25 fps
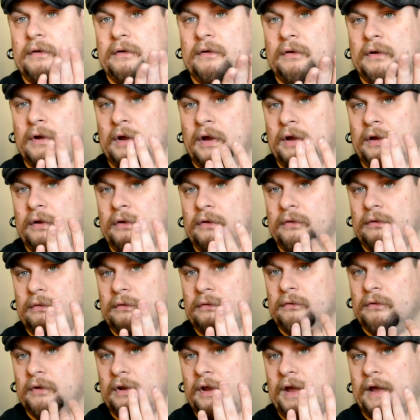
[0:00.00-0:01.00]

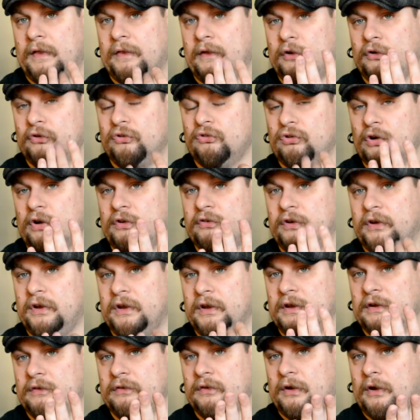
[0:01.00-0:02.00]
the hand that you're stretching
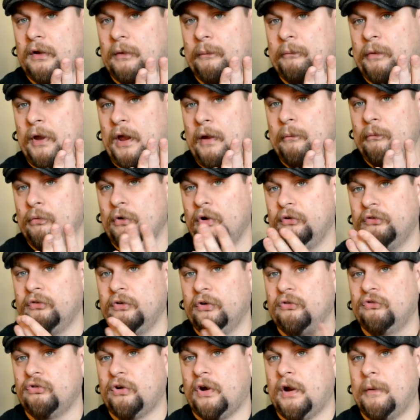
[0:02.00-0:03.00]
is like a paintbrush,
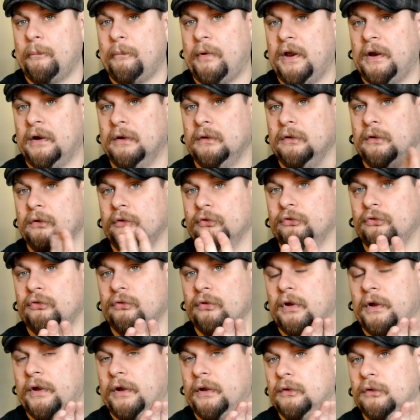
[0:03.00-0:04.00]
and you're trying to paint a
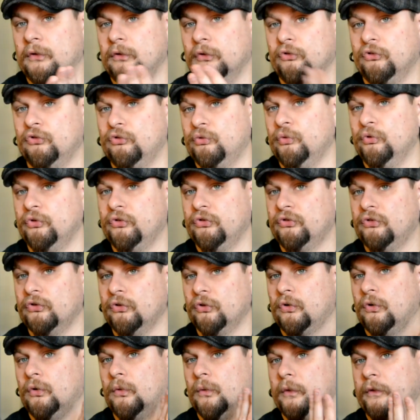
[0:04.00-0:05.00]
little swoosh
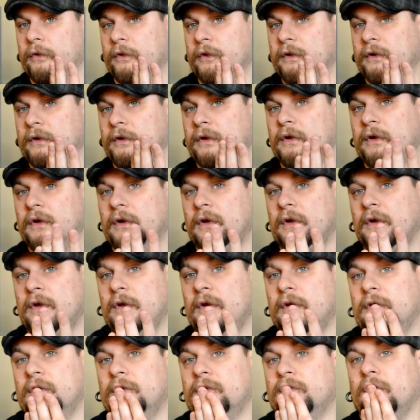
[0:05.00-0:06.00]
circle with it.
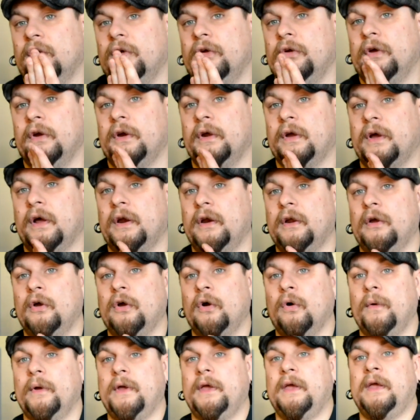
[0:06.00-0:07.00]
So you're going to kind of
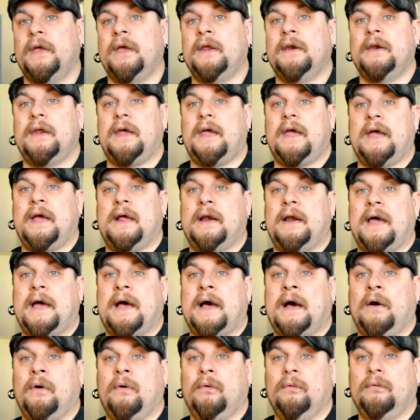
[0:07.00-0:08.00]
go in and
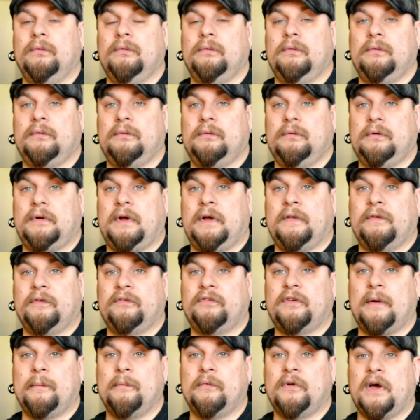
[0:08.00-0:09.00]
out at the
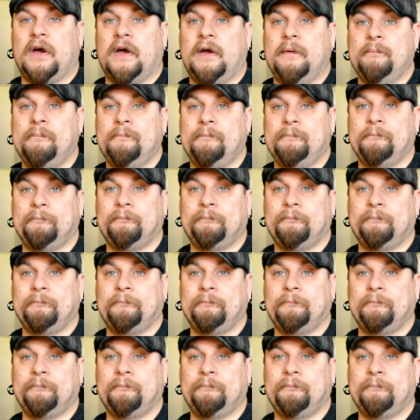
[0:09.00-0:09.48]
same time.